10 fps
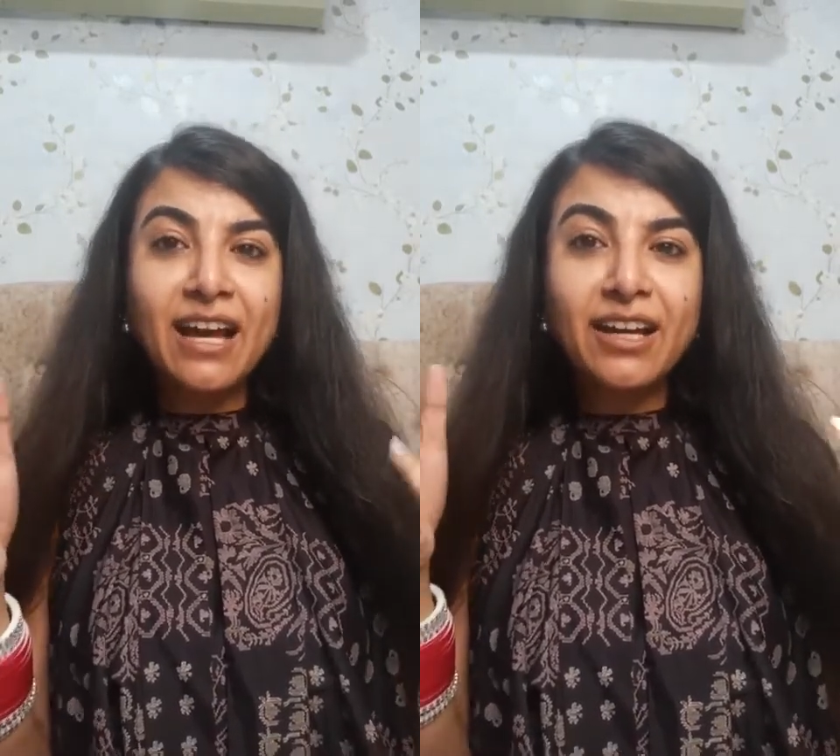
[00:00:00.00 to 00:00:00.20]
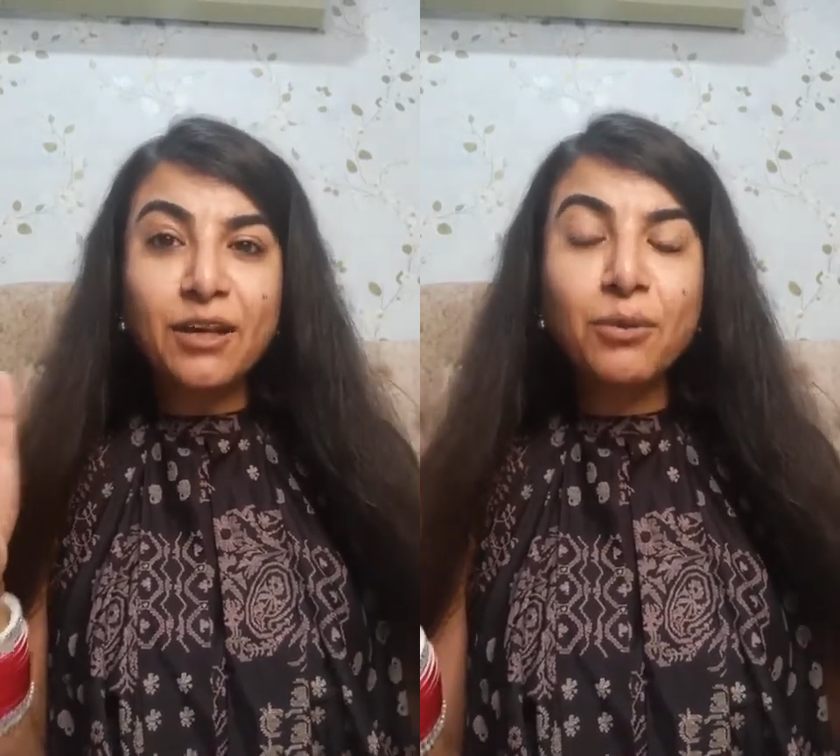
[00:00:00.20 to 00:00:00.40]

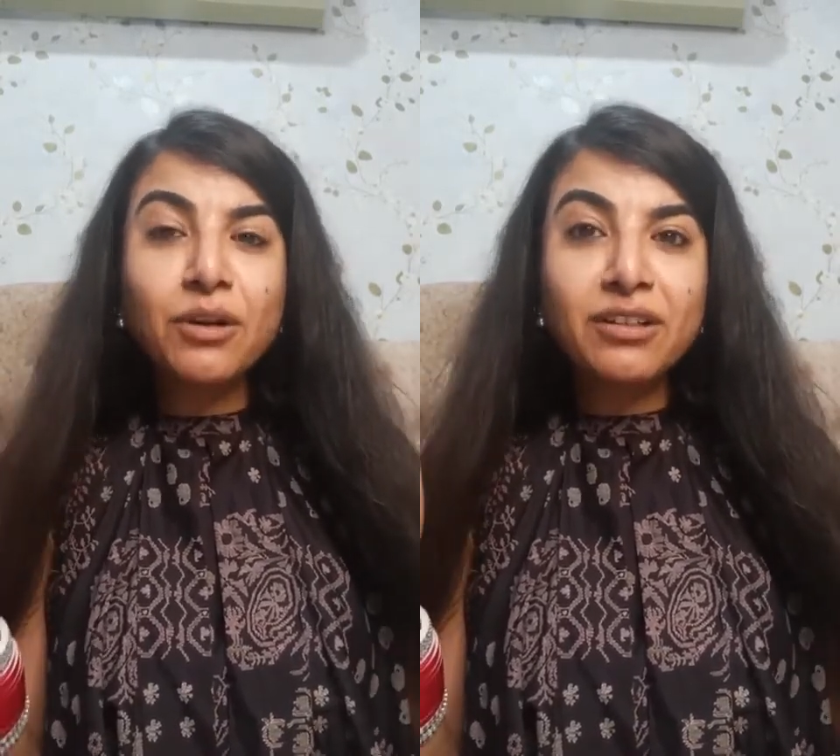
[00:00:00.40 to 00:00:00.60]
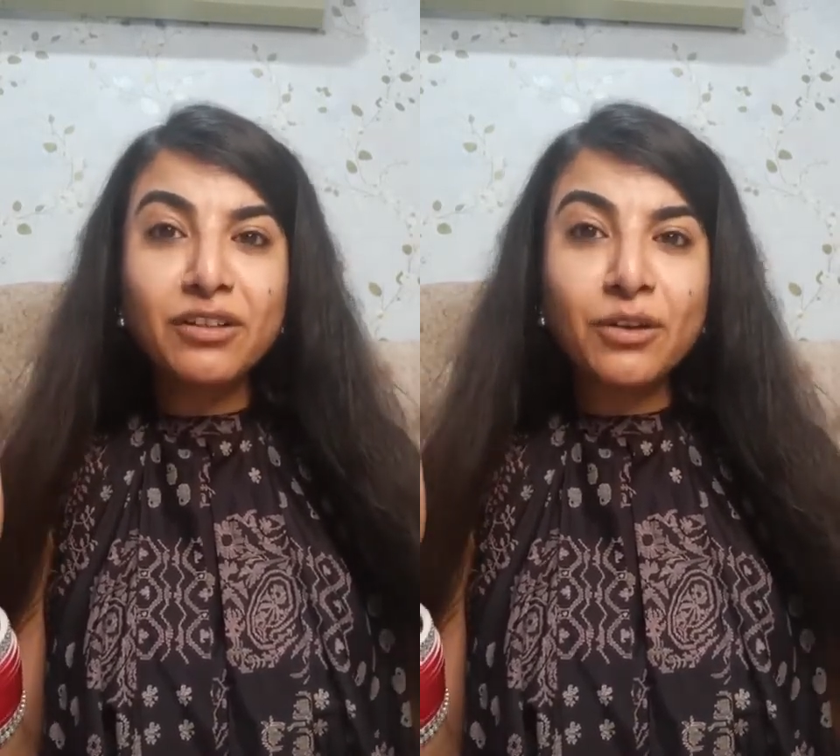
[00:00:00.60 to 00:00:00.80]
he
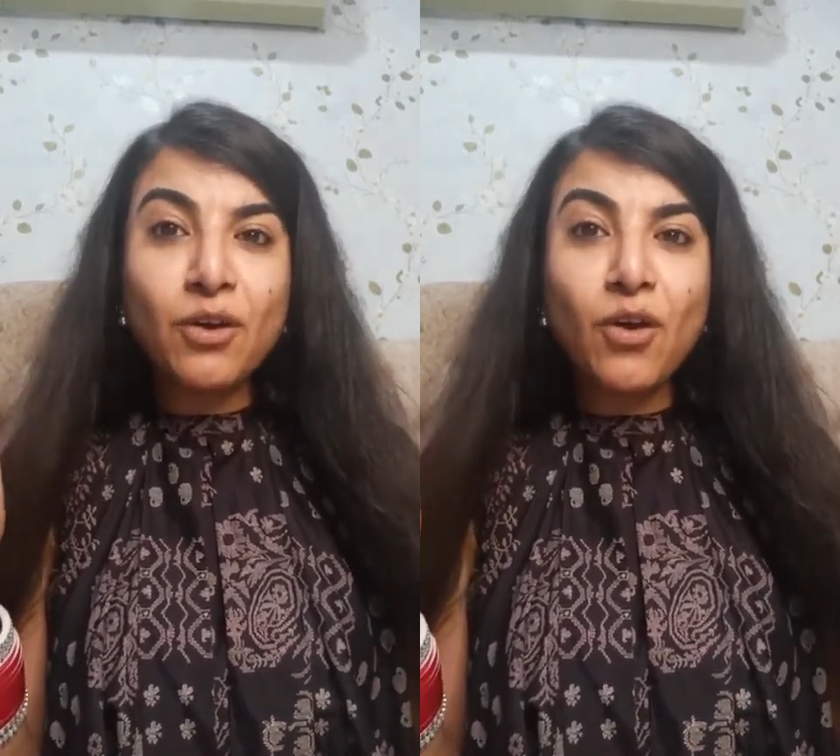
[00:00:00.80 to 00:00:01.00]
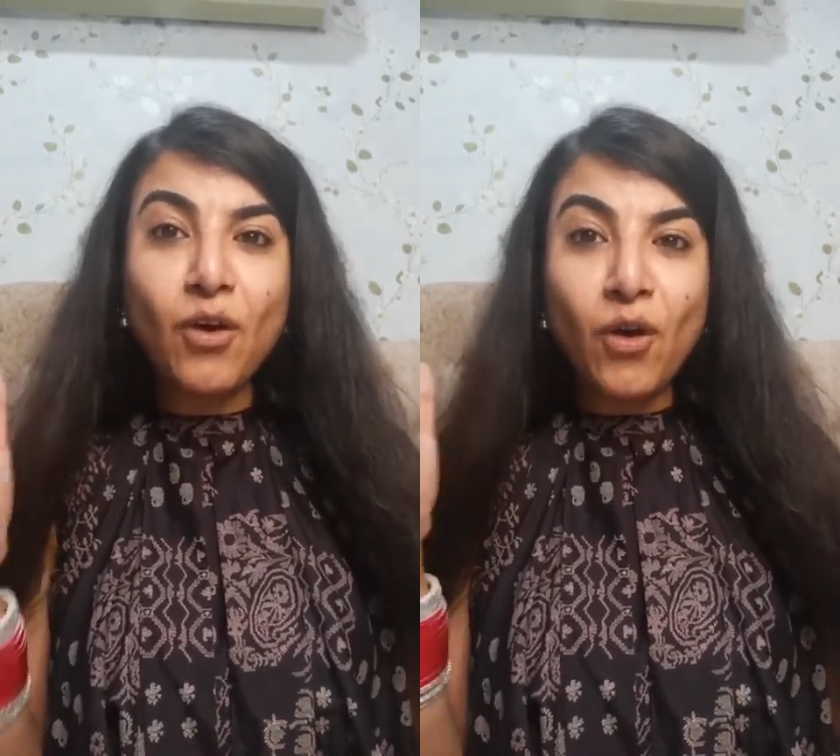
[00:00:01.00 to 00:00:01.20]
would,
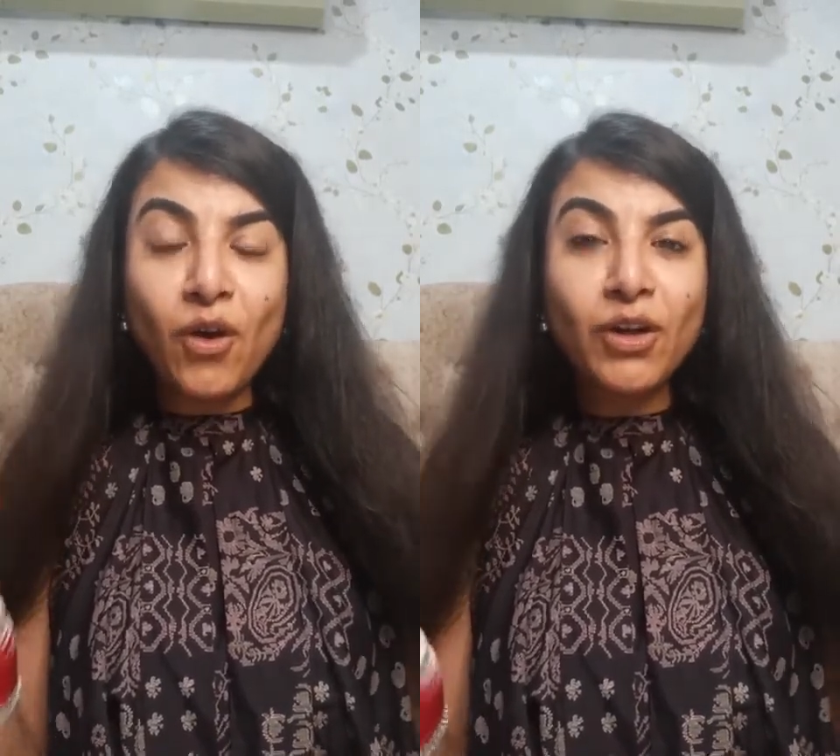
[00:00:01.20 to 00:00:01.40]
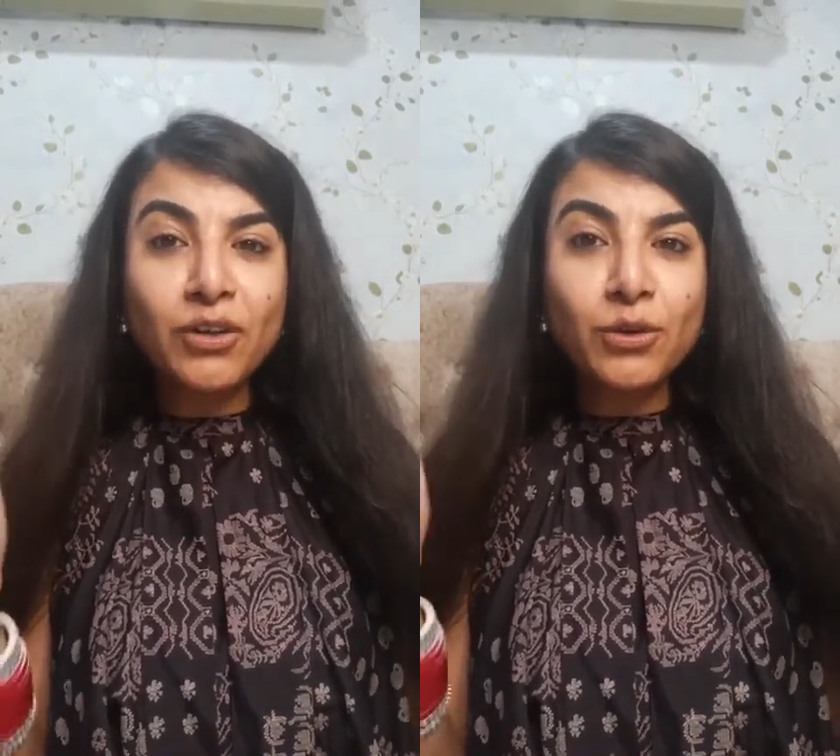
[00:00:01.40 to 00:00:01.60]

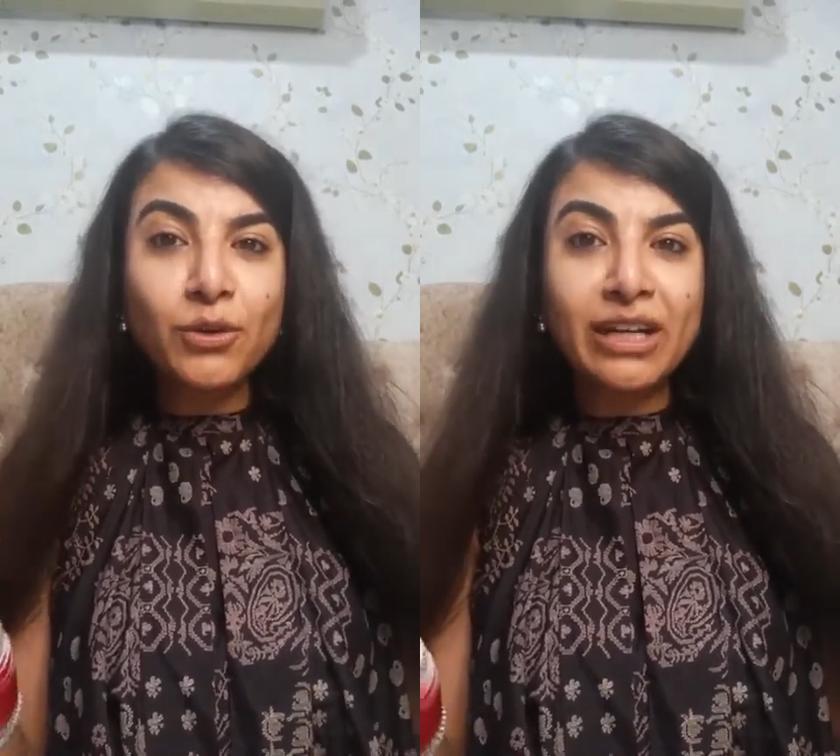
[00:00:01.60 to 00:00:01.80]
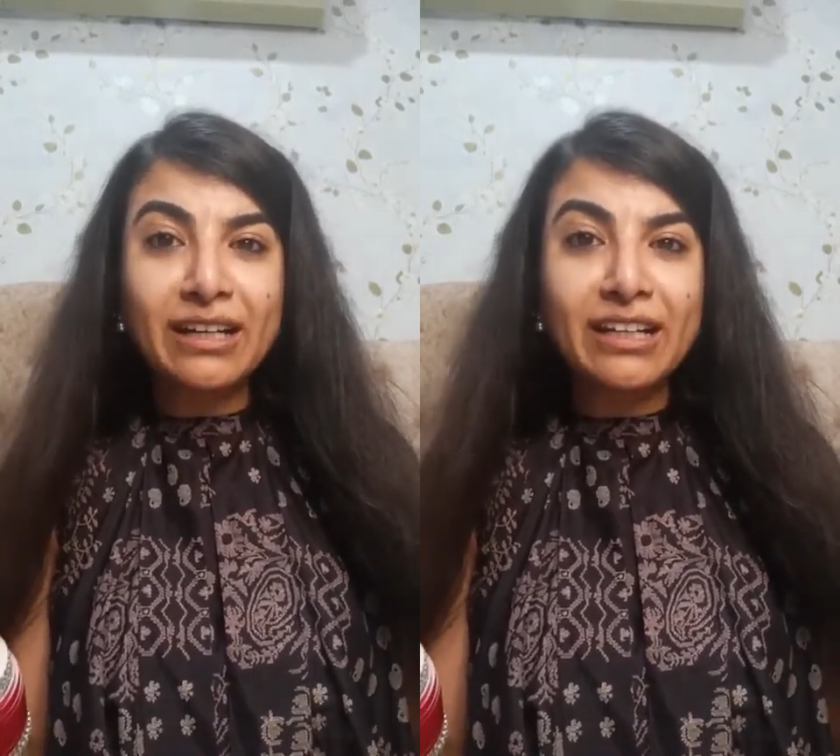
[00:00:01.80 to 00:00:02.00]

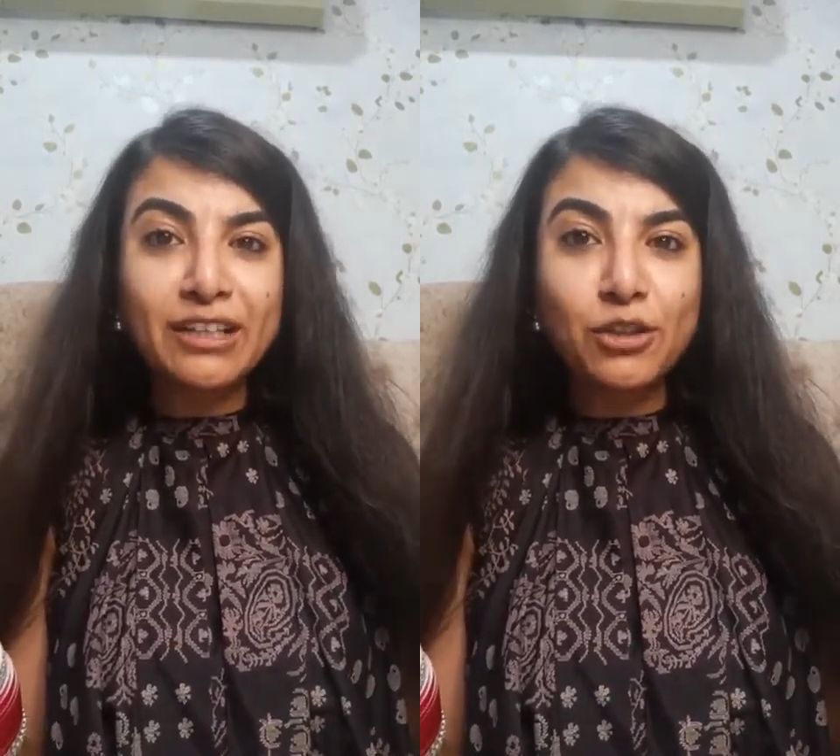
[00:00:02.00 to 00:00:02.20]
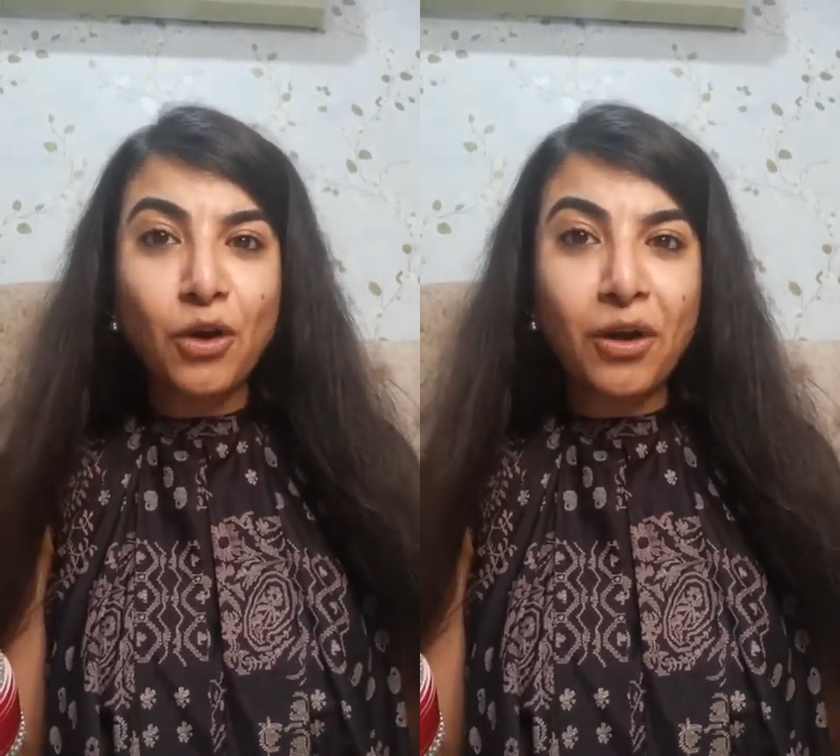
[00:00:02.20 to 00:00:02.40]
ongoingly talk